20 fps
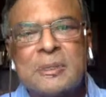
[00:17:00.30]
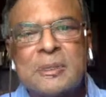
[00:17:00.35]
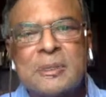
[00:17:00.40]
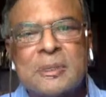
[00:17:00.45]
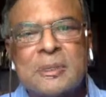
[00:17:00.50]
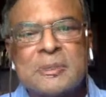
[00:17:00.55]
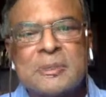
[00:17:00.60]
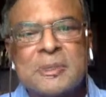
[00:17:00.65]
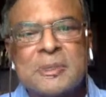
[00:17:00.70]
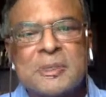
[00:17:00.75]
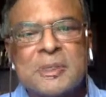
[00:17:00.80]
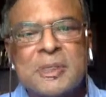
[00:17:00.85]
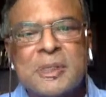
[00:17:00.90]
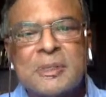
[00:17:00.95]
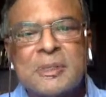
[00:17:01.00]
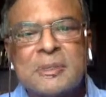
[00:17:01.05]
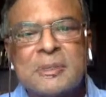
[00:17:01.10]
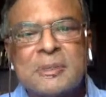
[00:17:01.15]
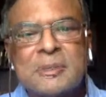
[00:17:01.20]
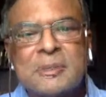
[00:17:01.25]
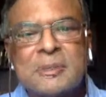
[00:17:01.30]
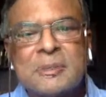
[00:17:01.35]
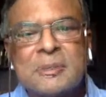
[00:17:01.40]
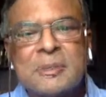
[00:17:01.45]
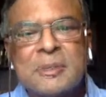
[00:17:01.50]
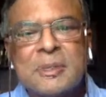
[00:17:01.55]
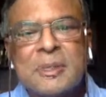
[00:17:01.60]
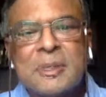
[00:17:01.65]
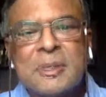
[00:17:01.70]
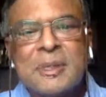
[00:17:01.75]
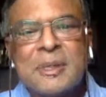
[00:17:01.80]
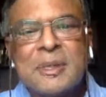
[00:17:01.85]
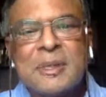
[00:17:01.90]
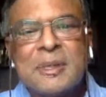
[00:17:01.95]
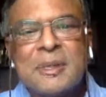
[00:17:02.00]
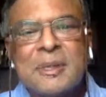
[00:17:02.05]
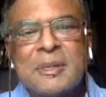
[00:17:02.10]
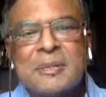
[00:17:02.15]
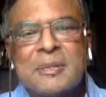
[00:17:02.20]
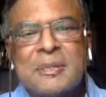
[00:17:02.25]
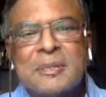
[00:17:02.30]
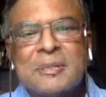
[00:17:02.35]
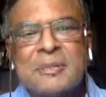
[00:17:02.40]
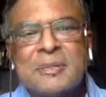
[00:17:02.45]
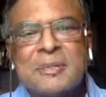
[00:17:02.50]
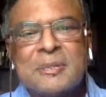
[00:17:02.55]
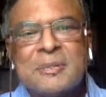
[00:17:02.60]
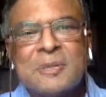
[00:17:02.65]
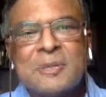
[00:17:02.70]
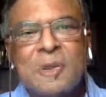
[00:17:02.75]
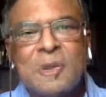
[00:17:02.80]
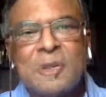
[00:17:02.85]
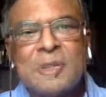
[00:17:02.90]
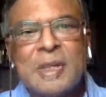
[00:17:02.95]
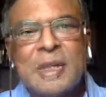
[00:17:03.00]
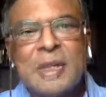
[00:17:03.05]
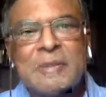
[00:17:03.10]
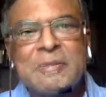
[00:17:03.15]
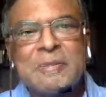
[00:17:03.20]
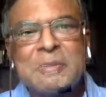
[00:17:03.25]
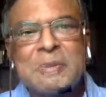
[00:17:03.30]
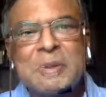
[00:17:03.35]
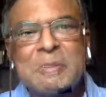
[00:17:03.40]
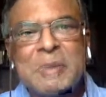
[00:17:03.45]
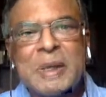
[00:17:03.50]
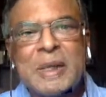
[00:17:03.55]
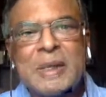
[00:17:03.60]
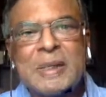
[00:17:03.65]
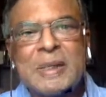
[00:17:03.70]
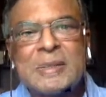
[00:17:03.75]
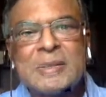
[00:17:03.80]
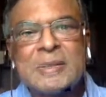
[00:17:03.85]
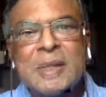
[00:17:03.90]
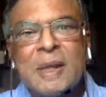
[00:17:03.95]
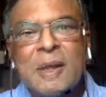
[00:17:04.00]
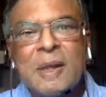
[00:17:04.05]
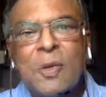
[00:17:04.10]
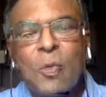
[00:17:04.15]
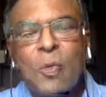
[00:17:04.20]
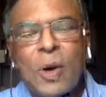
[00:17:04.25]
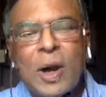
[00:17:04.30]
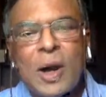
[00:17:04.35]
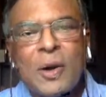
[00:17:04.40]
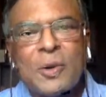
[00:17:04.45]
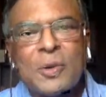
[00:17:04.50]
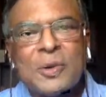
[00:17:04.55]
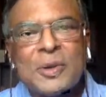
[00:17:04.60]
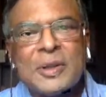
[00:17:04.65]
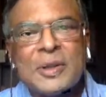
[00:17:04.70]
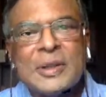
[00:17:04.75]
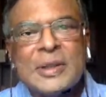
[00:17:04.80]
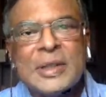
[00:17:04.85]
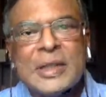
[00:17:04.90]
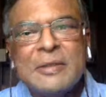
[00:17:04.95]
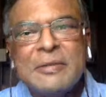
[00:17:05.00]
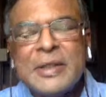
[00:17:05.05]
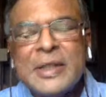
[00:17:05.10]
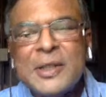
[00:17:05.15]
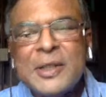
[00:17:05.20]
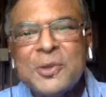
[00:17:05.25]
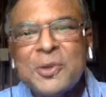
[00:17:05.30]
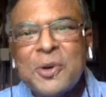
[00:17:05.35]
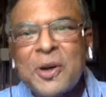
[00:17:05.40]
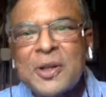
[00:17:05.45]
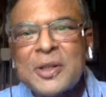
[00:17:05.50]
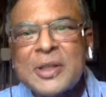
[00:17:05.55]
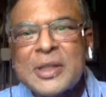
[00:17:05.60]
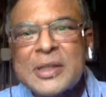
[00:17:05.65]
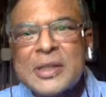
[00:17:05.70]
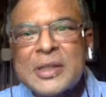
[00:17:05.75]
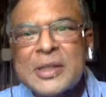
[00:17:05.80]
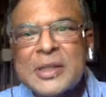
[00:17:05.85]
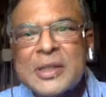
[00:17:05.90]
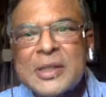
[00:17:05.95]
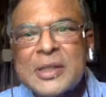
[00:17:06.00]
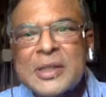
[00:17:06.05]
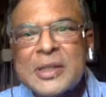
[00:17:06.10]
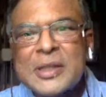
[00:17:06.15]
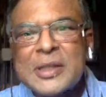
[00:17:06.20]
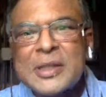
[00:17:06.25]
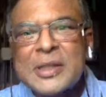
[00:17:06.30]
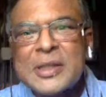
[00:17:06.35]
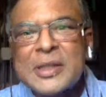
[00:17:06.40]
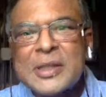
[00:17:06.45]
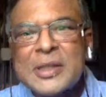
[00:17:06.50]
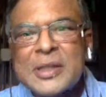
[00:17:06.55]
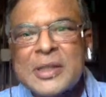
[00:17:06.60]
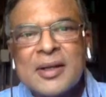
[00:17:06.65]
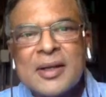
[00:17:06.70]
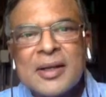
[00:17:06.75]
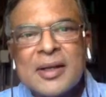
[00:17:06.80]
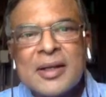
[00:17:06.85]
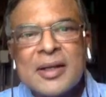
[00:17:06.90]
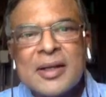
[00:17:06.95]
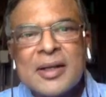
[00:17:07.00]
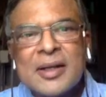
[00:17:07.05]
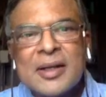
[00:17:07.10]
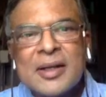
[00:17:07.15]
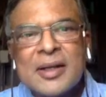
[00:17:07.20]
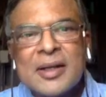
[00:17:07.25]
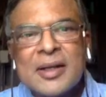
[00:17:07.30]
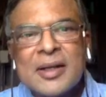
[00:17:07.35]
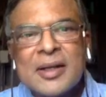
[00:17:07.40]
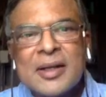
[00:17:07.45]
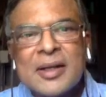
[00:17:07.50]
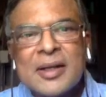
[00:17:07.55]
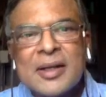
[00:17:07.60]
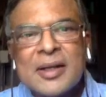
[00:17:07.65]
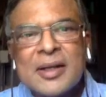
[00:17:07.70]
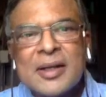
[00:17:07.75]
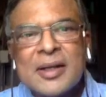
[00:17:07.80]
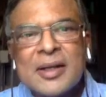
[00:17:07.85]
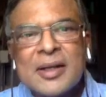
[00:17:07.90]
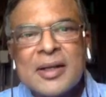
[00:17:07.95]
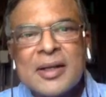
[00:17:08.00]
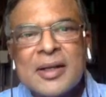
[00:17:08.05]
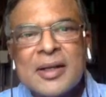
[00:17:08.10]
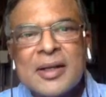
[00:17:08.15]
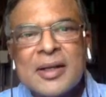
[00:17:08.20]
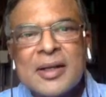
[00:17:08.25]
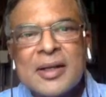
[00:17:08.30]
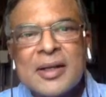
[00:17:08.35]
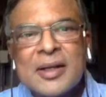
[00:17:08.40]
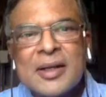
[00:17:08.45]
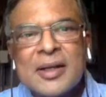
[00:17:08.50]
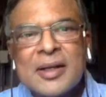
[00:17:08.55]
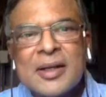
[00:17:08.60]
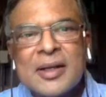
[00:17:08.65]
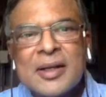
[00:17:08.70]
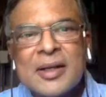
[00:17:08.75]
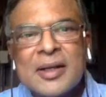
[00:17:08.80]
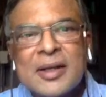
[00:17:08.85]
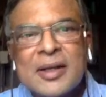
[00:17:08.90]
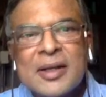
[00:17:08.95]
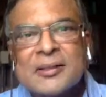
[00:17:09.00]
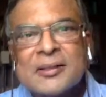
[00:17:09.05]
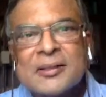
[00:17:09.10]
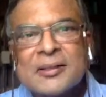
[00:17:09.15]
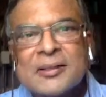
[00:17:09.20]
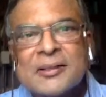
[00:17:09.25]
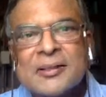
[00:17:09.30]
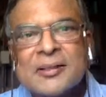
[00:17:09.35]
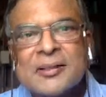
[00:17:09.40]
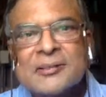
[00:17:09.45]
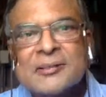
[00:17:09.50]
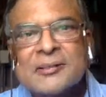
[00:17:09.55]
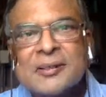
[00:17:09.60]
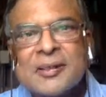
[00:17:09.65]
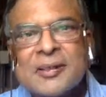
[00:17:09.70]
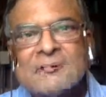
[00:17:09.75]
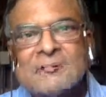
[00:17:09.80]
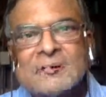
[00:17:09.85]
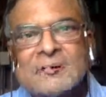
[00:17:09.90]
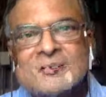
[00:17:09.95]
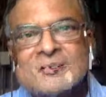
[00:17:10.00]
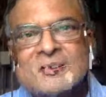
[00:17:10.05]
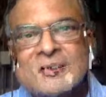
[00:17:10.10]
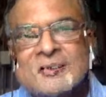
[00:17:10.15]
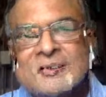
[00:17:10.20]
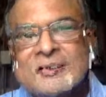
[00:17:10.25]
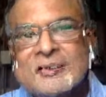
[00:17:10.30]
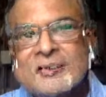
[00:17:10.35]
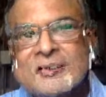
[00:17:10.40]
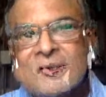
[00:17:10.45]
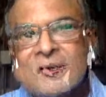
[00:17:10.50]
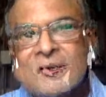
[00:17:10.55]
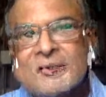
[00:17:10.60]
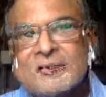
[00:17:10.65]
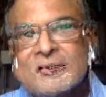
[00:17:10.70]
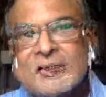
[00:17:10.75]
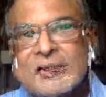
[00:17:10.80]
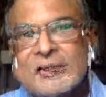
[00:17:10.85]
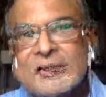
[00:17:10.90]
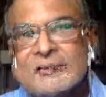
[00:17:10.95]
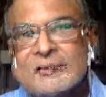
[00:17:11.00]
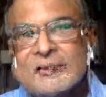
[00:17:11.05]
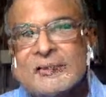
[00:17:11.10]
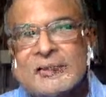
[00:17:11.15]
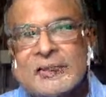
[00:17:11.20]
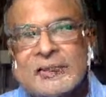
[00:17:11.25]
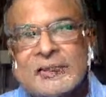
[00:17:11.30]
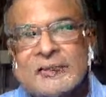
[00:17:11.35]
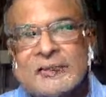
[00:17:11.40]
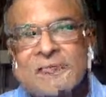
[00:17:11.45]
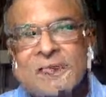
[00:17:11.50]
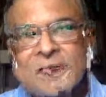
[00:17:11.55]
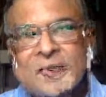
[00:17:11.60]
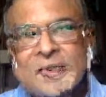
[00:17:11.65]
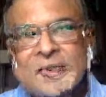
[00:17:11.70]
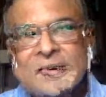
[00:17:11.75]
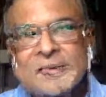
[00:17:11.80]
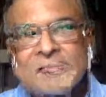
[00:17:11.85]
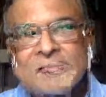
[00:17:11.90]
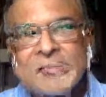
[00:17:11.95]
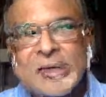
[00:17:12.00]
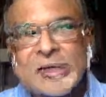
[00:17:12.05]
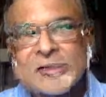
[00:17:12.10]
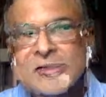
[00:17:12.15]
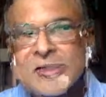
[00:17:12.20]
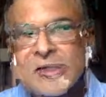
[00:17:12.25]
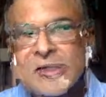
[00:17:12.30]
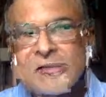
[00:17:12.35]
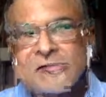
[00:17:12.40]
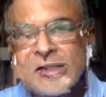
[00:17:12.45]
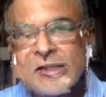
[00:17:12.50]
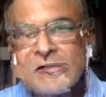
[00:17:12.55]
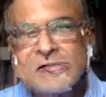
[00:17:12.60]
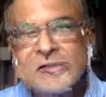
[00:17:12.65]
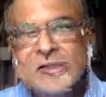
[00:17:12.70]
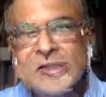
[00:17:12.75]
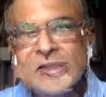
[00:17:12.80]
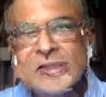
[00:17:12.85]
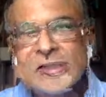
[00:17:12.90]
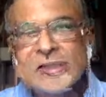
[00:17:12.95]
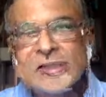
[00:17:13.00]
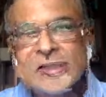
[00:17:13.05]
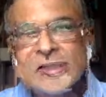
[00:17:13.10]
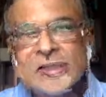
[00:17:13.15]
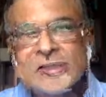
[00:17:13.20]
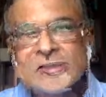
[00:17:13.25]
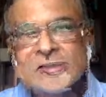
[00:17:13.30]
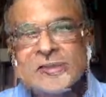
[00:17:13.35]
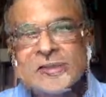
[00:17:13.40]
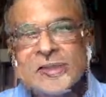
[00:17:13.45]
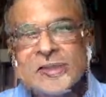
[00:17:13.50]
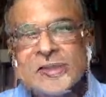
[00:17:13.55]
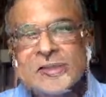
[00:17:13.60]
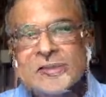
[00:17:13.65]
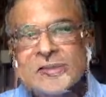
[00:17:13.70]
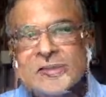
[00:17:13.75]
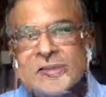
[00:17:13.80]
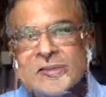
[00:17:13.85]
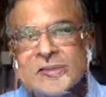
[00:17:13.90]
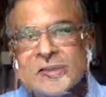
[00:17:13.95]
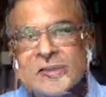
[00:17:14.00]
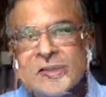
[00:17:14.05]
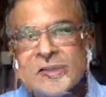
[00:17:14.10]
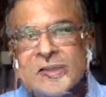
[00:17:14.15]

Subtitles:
and Trishant, the thought I have in my mind is, wow, did we do all this? It's hard to believe, and I would certainly not take the credit for it myself. Definitely, it's